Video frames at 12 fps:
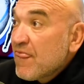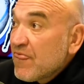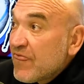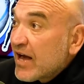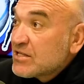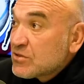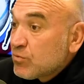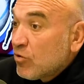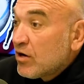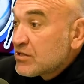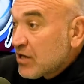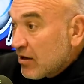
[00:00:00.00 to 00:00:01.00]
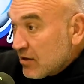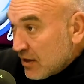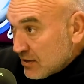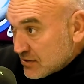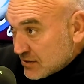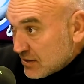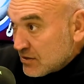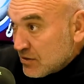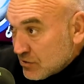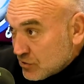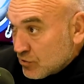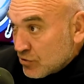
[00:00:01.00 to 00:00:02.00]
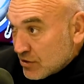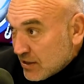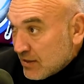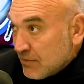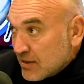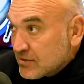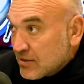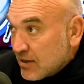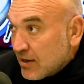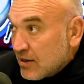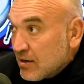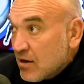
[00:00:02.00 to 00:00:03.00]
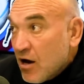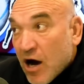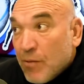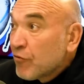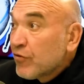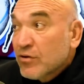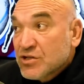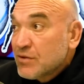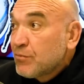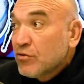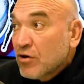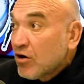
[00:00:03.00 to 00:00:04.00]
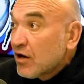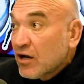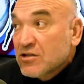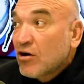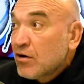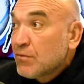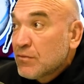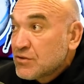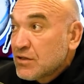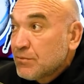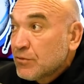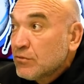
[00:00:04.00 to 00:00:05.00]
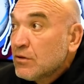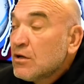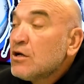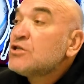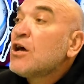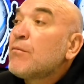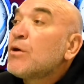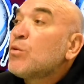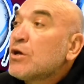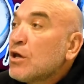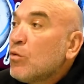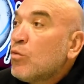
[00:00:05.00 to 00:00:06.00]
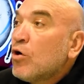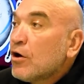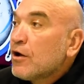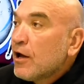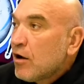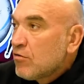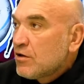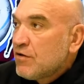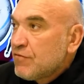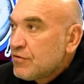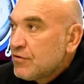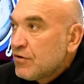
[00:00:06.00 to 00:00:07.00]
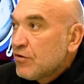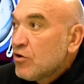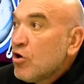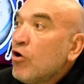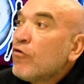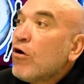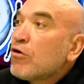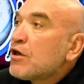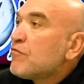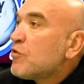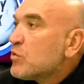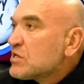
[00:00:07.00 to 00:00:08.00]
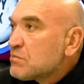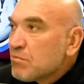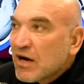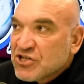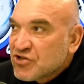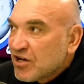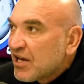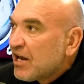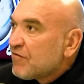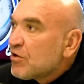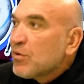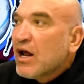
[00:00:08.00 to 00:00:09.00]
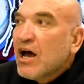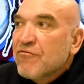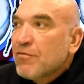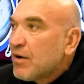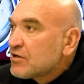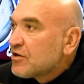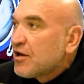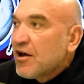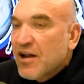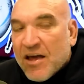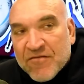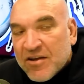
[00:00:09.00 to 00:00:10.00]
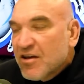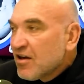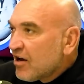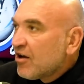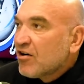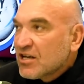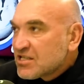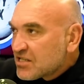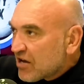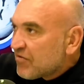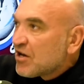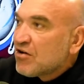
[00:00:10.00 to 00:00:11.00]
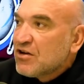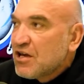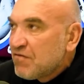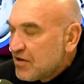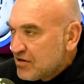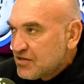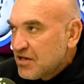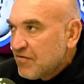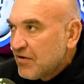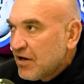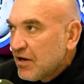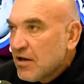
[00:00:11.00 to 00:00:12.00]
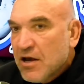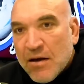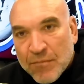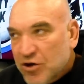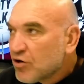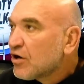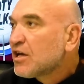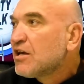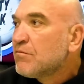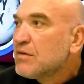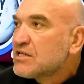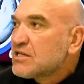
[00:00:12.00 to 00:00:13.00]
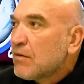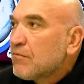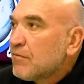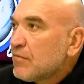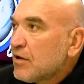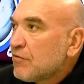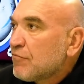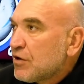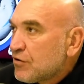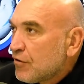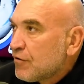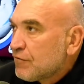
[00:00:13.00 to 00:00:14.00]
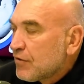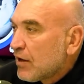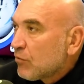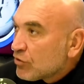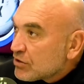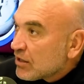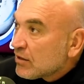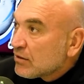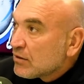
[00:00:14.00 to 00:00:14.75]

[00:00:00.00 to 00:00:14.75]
That's why I say sitting and talking to him yesterday, I'm a real simple guy, and I told him I'm simple. Tell me what you want and I'll give it to you, or I'll give you as much as I can. If you want $100, I don't have it, and I've got 70, I'll give you 70. But you got to give me something in return for that, wouldn't you?